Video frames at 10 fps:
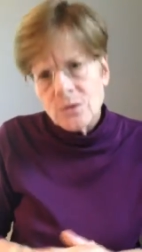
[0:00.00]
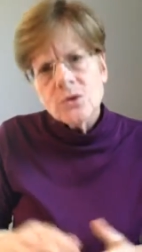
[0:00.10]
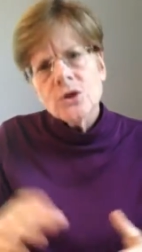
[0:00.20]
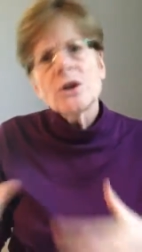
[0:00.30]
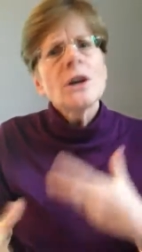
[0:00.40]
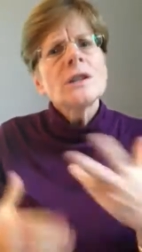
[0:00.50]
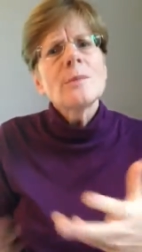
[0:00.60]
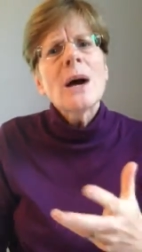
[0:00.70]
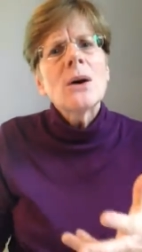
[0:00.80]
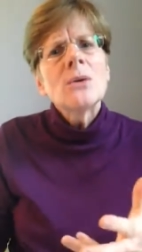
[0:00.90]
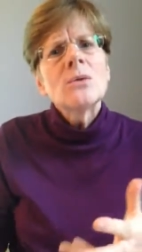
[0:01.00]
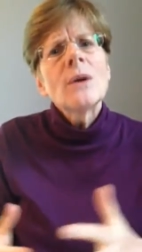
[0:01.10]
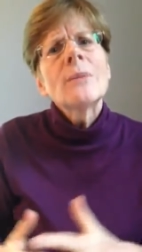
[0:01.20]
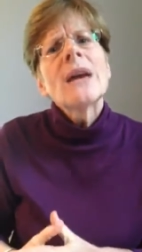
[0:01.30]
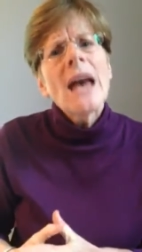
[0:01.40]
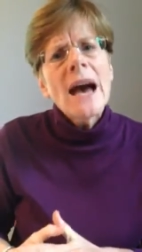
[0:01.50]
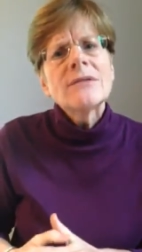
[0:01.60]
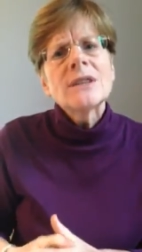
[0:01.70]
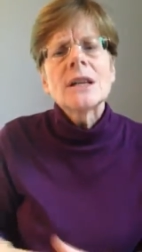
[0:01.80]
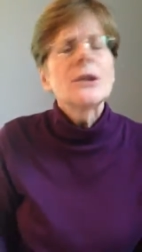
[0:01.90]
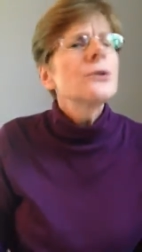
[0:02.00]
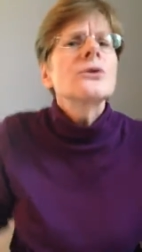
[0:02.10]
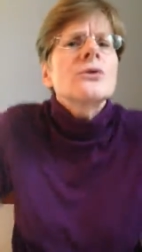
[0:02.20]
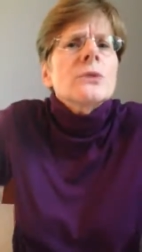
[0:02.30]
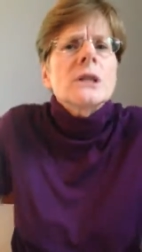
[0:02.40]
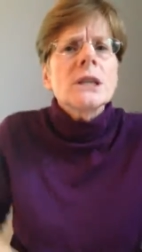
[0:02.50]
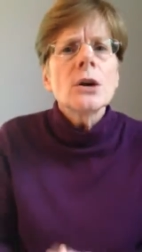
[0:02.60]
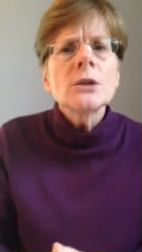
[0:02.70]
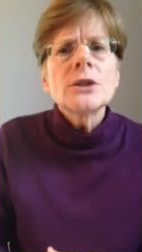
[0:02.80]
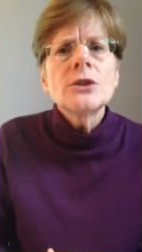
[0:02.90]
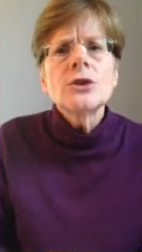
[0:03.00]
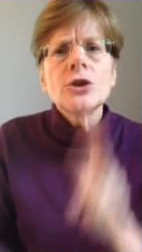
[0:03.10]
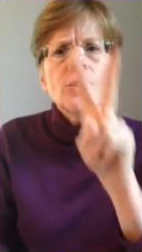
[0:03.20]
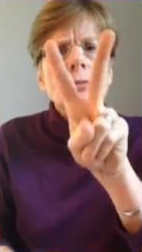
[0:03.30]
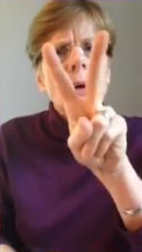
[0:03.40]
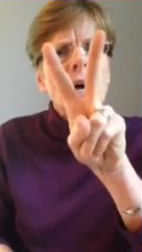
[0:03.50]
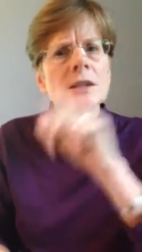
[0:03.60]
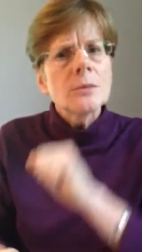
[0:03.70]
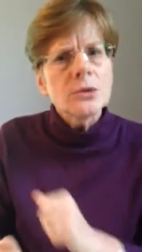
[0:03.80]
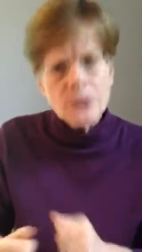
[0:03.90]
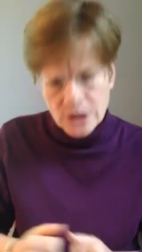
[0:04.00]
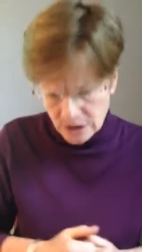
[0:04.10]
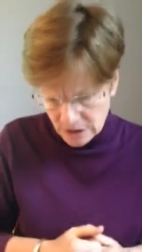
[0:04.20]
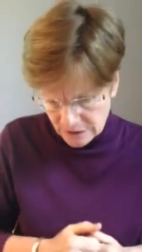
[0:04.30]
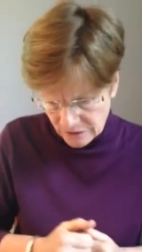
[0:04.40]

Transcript: She talks about, when we have clutter, there's really only 2 possible reasons